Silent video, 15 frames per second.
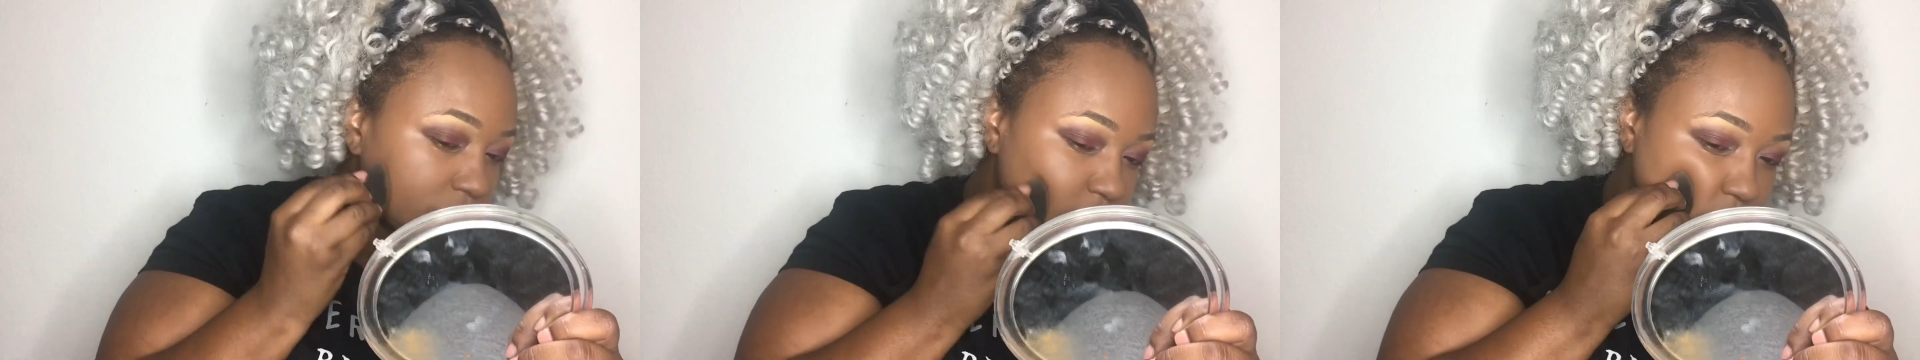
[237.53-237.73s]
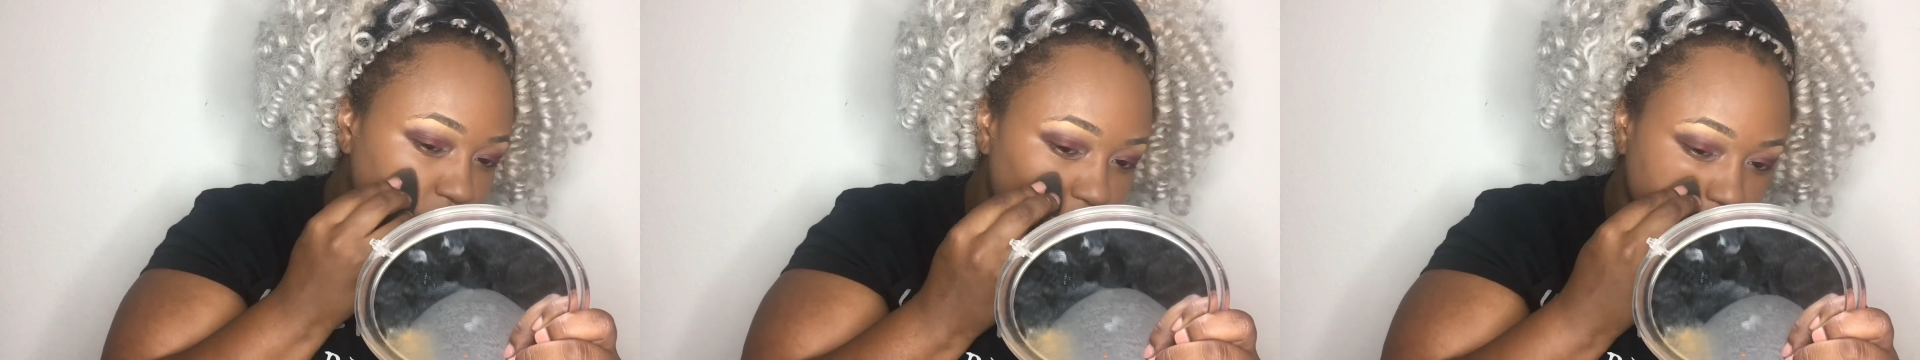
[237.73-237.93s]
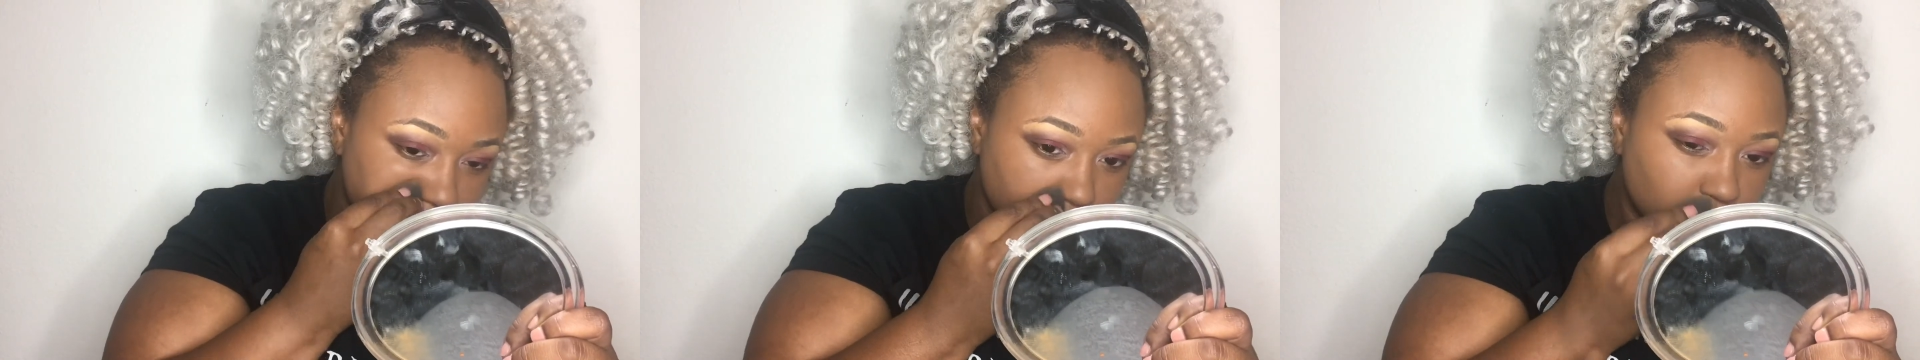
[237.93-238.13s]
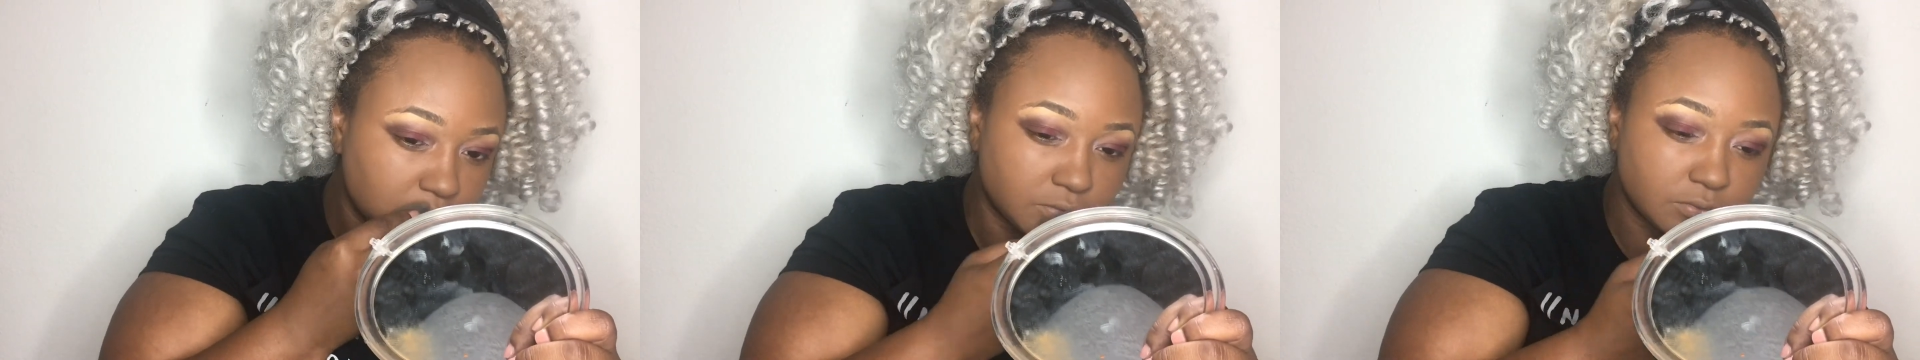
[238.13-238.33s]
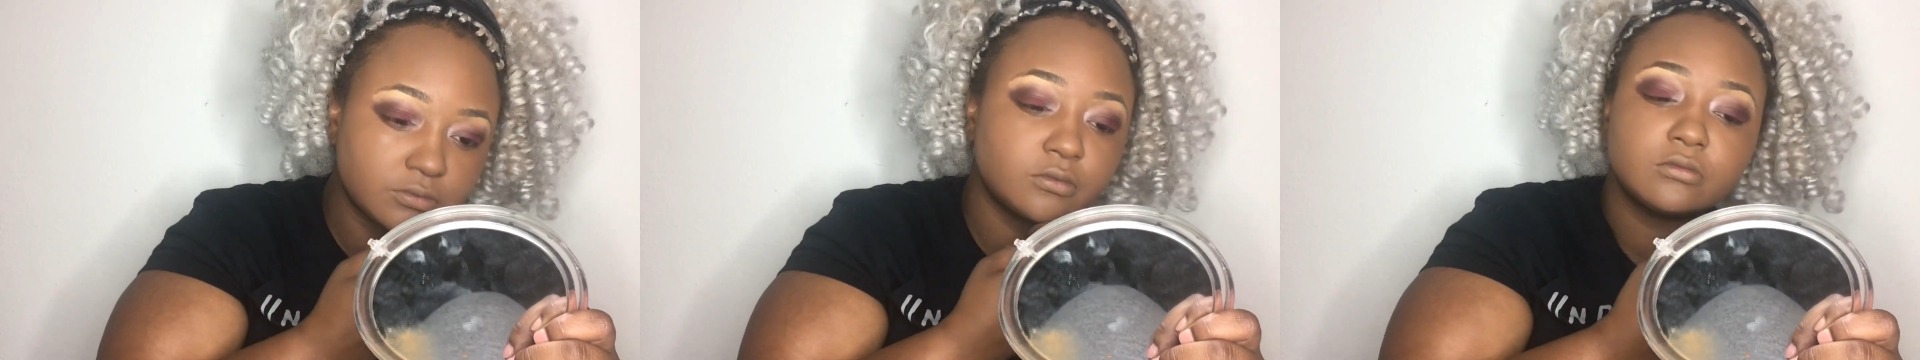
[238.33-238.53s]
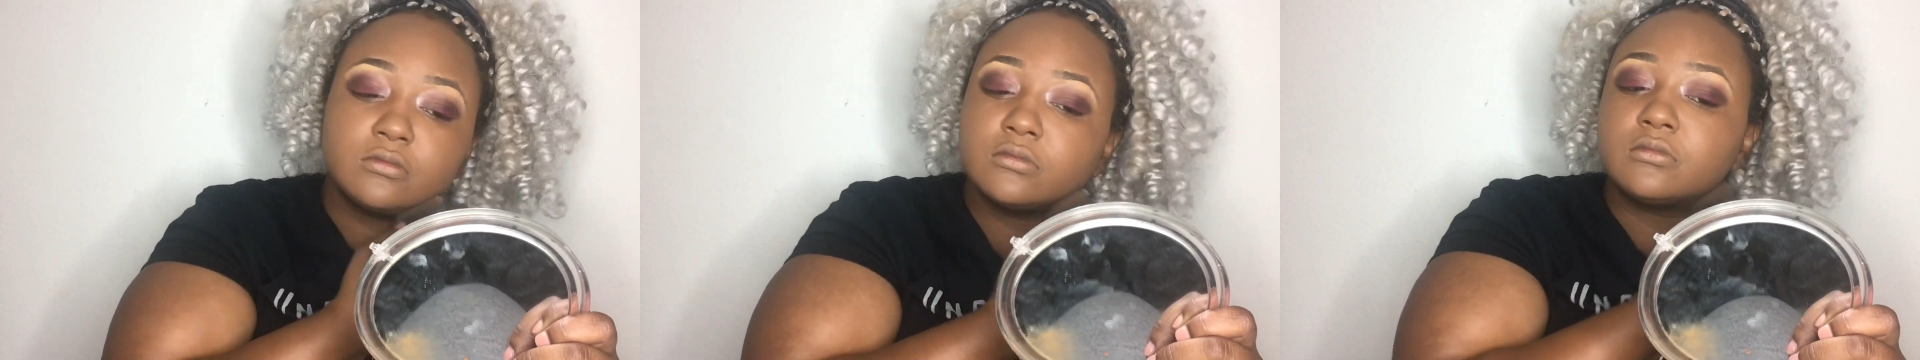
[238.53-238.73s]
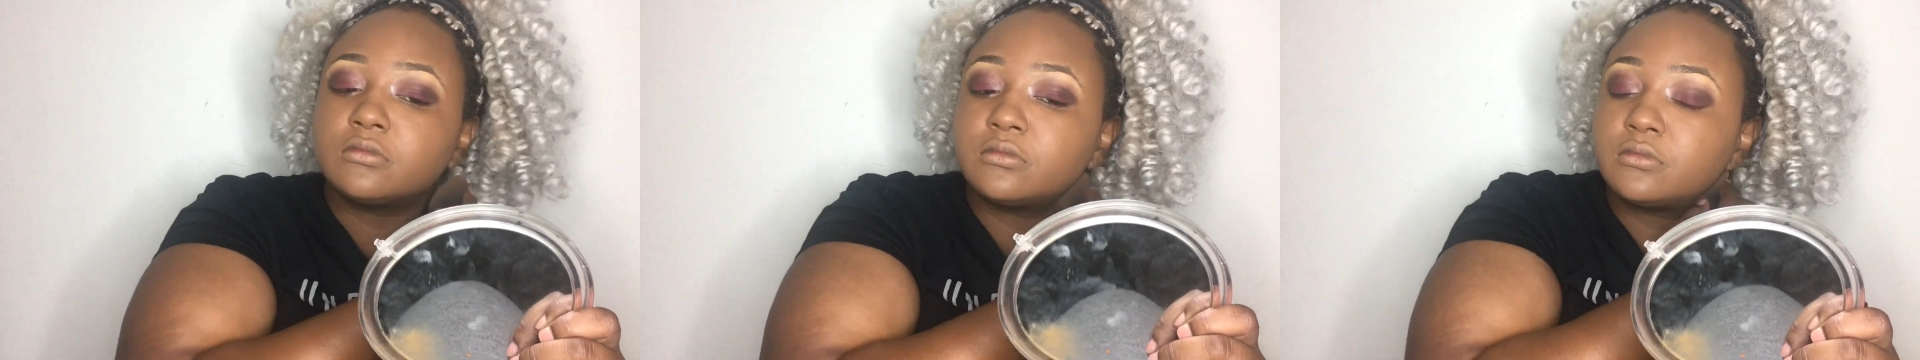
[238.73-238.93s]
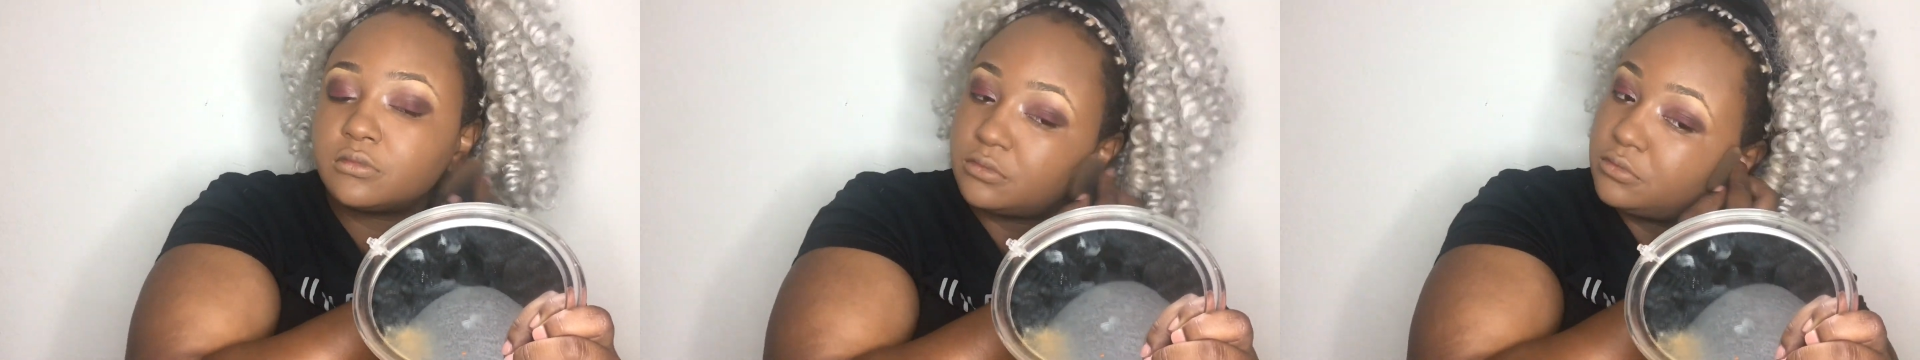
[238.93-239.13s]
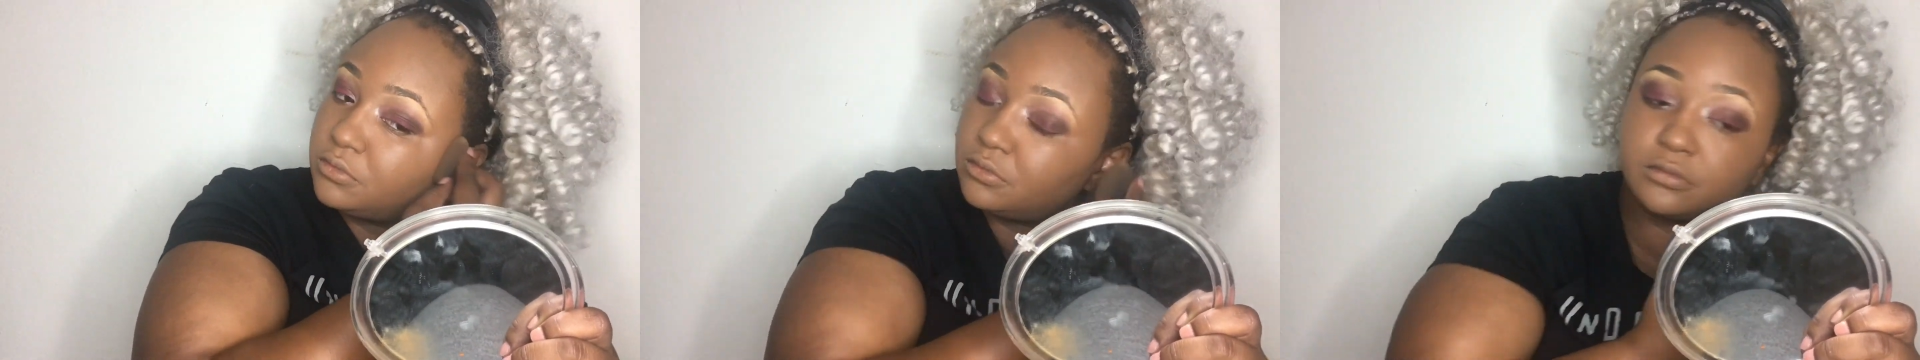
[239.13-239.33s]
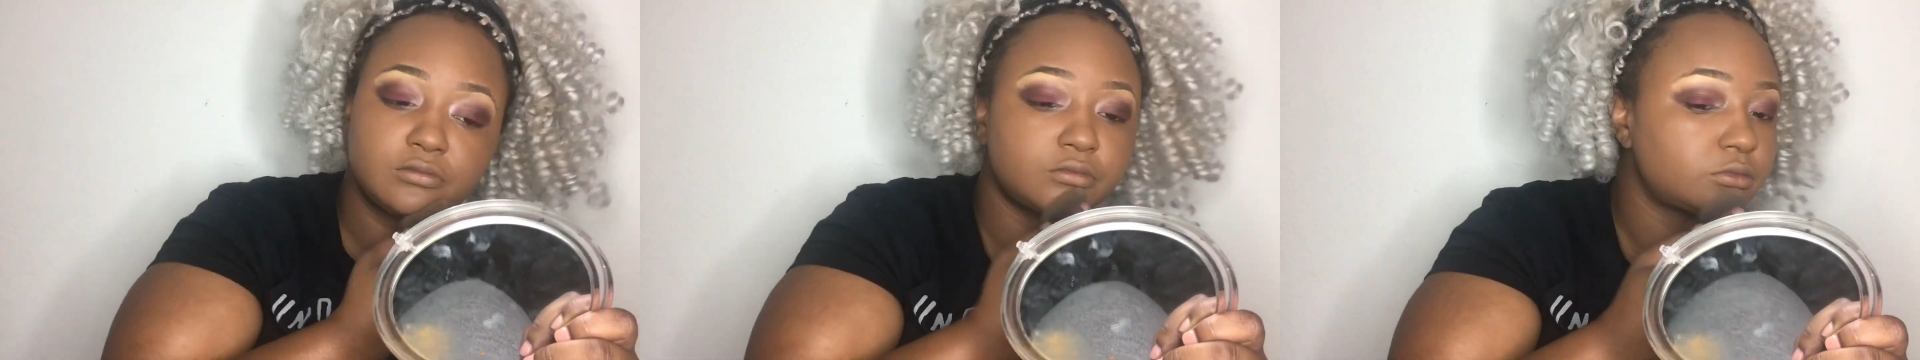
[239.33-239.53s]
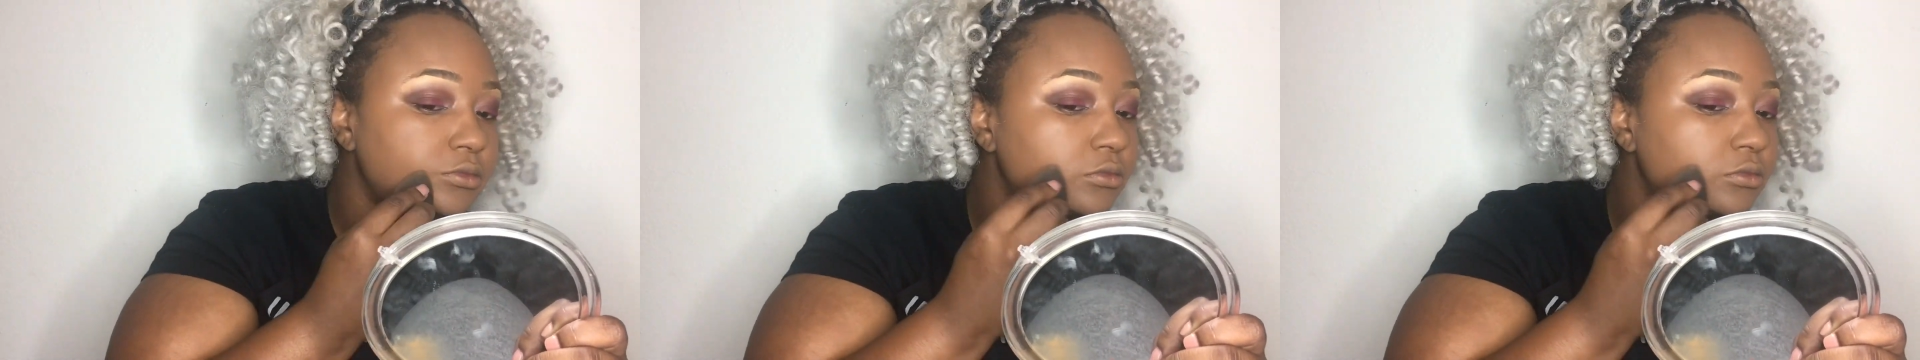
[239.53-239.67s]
to make sure it's all evened out